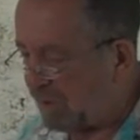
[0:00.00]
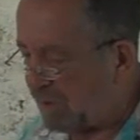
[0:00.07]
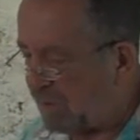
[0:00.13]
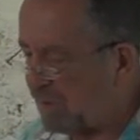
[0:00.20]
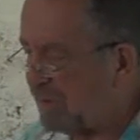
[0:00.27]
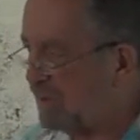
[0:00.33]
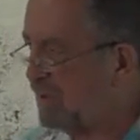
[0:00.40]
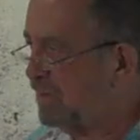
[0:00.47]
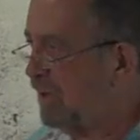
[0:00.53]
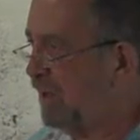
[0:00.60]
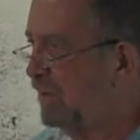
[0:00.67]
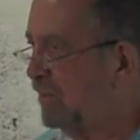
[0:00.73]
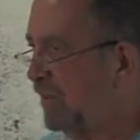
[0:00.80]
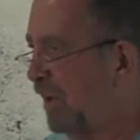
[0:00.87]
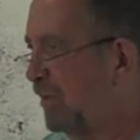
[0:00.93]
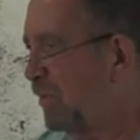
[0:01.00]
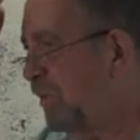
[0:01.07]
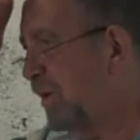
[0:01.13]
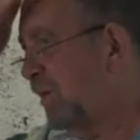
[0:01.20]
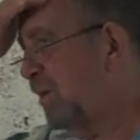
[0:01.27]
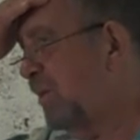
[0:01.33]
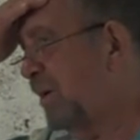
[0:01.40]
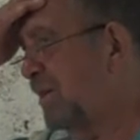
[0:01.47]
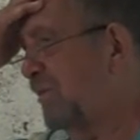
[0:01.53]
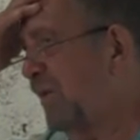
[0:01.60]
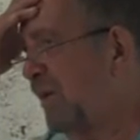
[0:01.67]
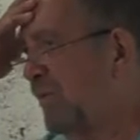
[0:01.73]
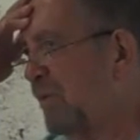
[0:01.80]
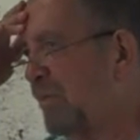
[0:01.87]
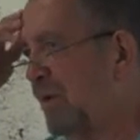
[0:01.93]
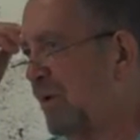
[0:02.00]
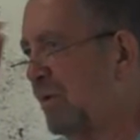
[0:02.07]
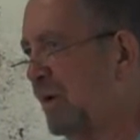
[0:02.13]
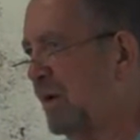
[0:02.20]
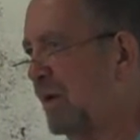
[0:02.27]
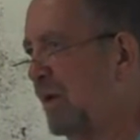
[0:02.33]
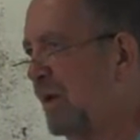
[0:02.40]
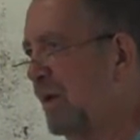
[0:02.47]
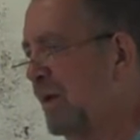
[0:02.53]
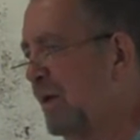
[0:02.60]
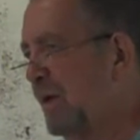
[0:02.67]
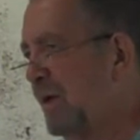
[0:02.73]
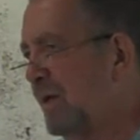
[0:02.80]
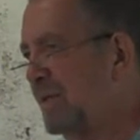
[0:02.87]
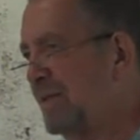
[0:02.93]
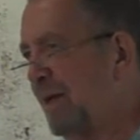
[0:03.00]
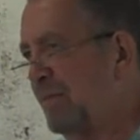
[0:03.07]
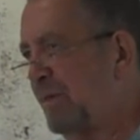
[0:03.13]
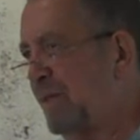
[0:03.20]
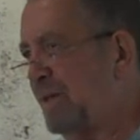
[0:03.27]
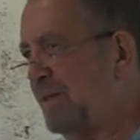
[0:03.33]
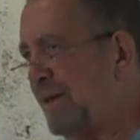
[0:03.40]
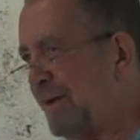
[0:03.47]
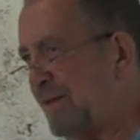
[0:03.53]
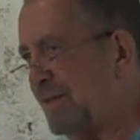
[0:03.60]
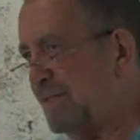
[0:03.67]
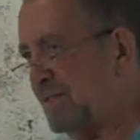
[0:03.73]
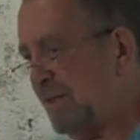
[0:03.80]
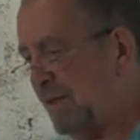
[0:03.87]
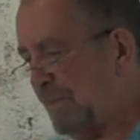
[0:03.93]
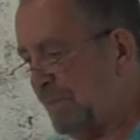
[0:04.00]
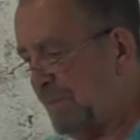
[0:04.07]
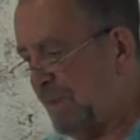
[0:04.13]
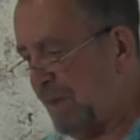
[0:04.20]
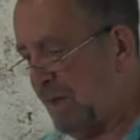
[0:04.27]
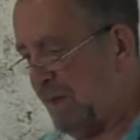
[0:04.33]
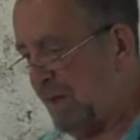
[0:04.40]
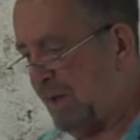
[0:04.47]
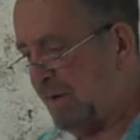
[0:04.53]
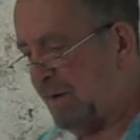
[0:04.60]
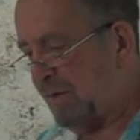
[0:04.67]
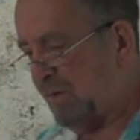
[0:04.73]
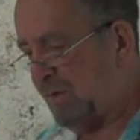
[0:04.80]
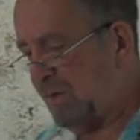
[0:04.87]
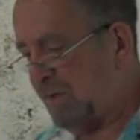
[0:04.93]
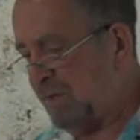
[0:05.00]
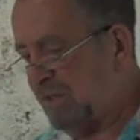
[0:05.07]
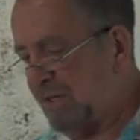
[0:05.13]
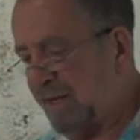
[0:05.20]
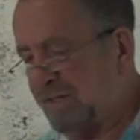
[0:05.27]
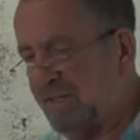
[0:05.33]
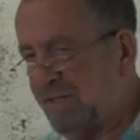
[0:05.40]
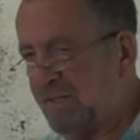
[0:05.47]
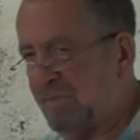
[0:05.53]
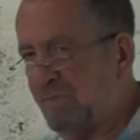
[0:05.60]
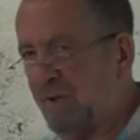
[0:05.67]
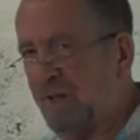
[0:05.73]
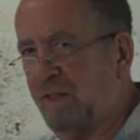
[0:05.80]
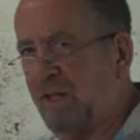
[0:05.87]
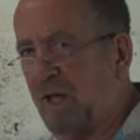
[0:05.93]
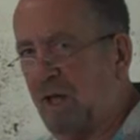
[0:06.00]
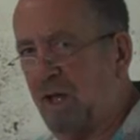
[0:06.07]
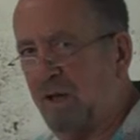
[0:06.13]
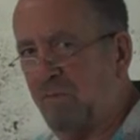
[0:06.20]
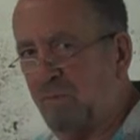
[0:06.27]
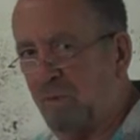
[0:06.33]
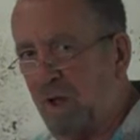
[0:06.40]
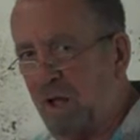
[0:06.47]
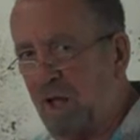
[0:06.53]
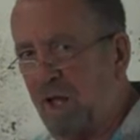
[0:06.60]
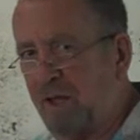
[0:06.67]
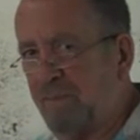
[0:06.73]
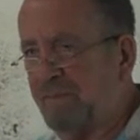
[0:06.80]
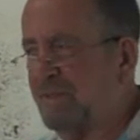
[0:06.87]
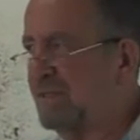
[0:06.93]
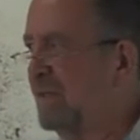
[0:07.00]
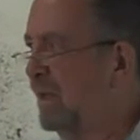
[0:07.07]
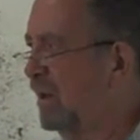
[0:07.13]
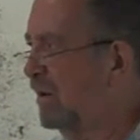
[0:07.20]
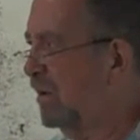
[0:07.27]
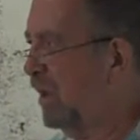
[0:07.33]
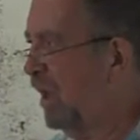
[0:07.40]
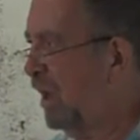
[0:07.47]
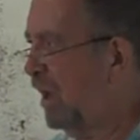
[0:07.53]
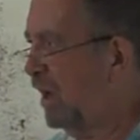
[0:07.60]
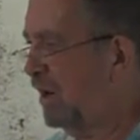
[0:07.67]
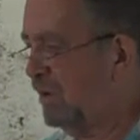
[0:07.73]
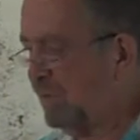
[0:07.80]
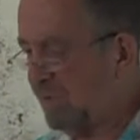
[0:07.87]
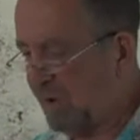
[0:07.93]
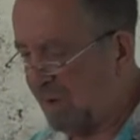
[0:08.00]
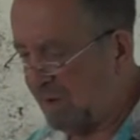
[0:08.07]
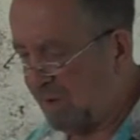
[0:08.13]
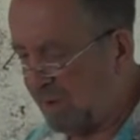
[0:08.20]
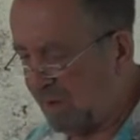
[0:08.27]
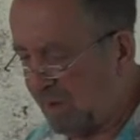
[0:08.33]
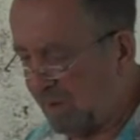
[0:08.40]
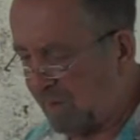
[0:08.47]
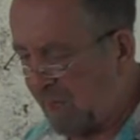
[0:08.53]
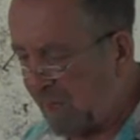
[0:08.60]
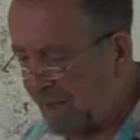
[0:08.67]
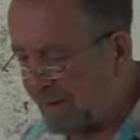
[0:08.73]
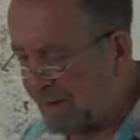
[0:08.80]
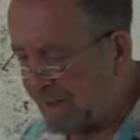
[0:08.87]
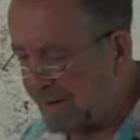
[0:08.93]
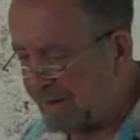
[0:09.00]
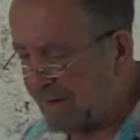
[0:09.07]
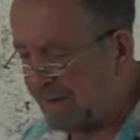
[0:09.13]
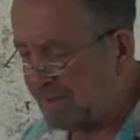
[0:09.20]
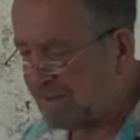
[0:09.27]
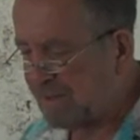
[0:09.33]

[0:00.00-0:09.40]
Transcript: And another example of what I've been doing is, after I ran out of my favorite poems at Palgrave's anthology, and I'm still reworking them,